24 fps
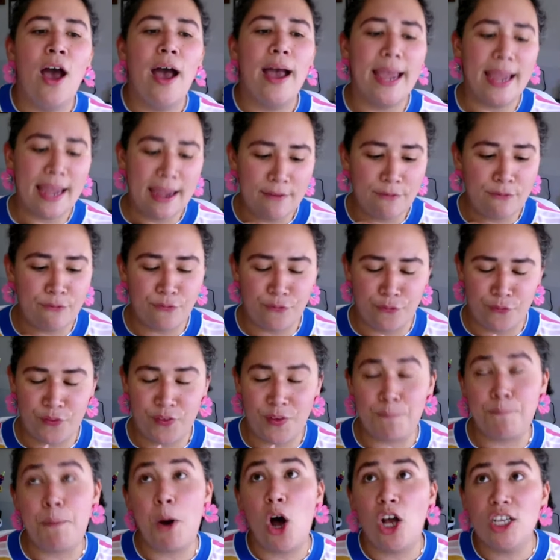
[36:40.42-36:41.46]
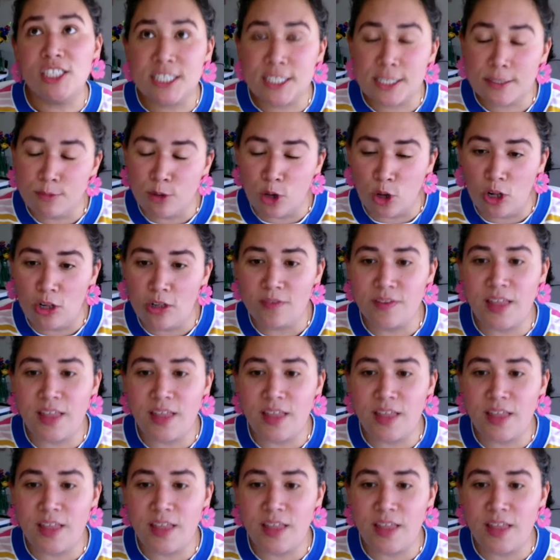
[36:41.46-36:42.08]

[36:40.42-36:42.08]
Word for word: If possible,